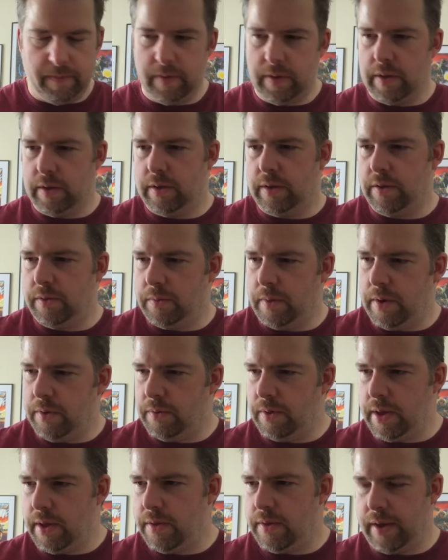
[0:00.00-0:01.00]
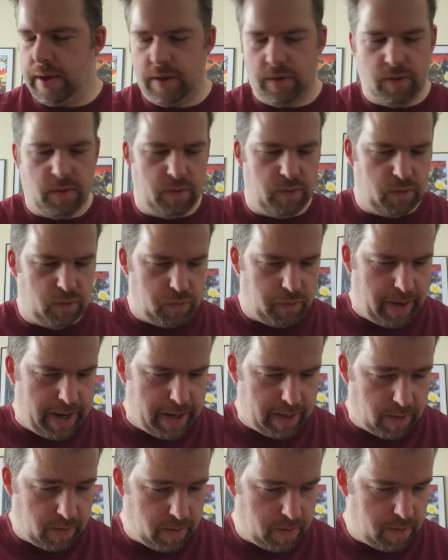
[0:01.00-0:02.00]
Just as well, these things don't
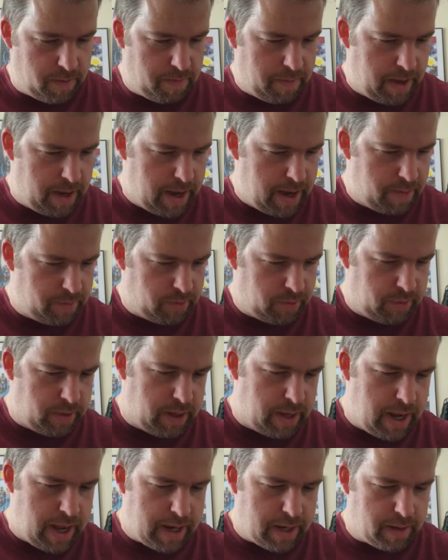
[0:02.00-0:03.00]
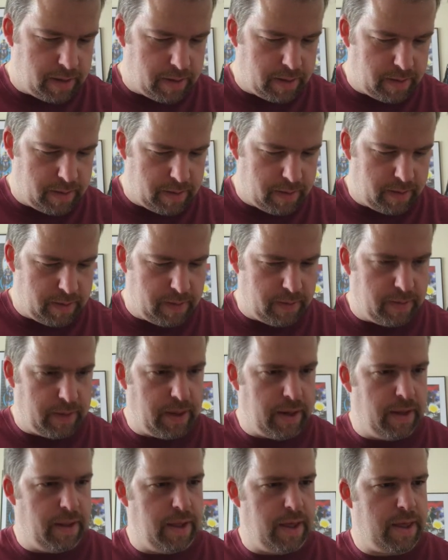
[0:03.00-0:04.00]
sweat or they'd be absolutely knackered
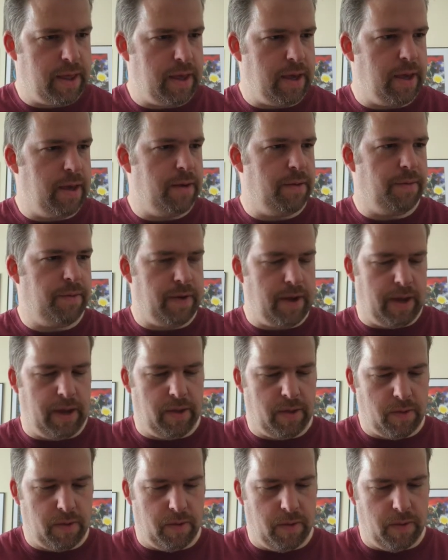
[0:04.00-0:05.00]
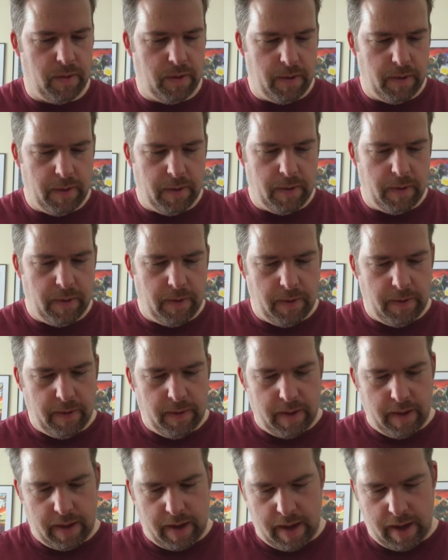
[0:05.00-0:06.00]
sitting in this heat. Right, so
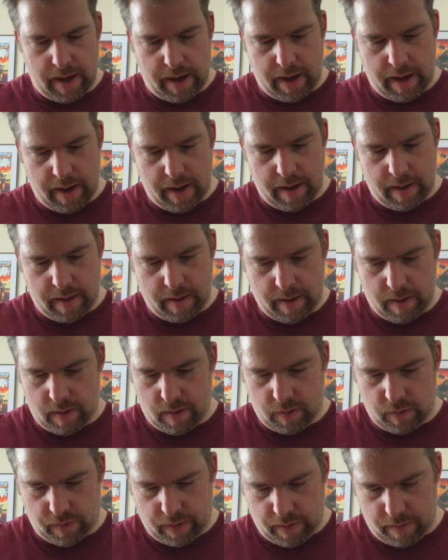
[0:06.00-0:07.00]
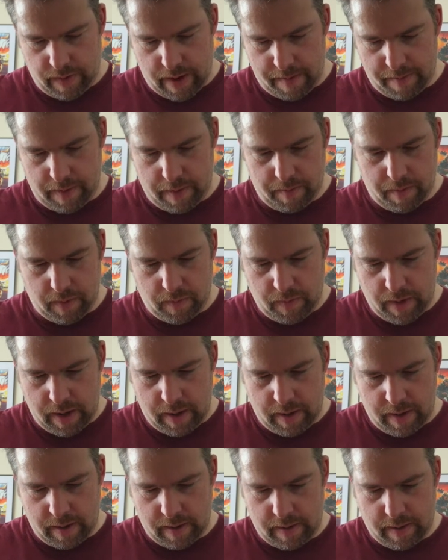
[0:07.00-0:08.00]
shrink wrap number
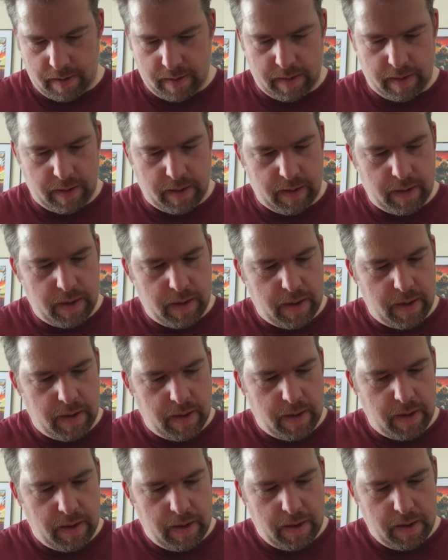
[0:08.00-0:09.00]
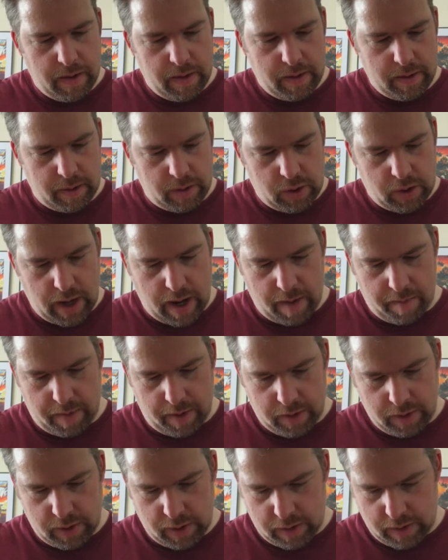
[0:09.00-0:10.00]
one. Just chat
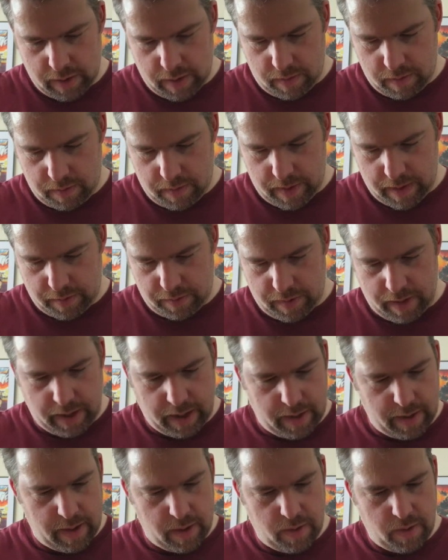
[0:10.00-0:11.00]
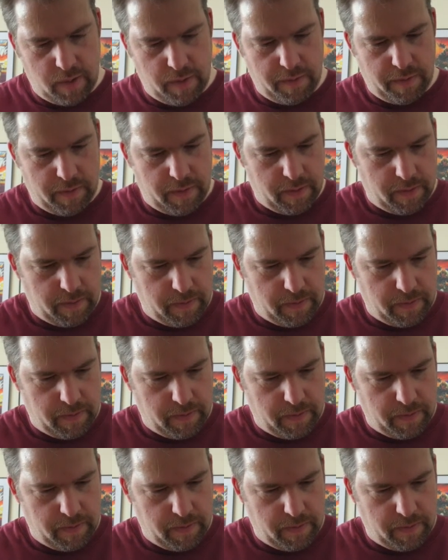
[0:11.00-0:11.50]
amongst yourselves while I try and get this off.